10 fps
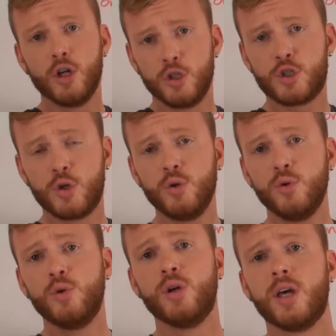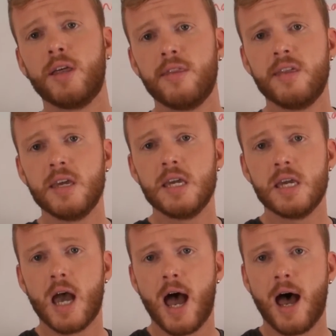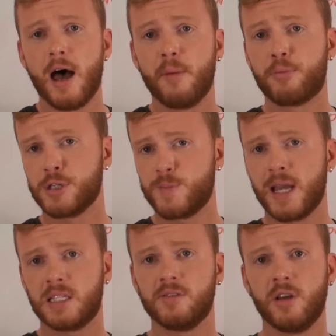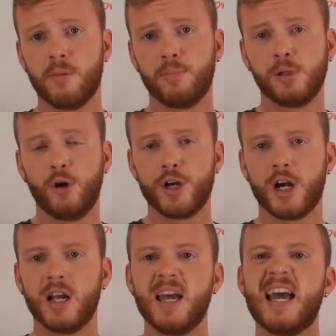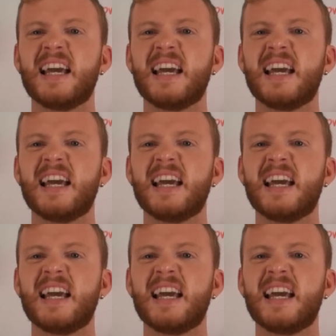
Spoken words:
to the prospective employer,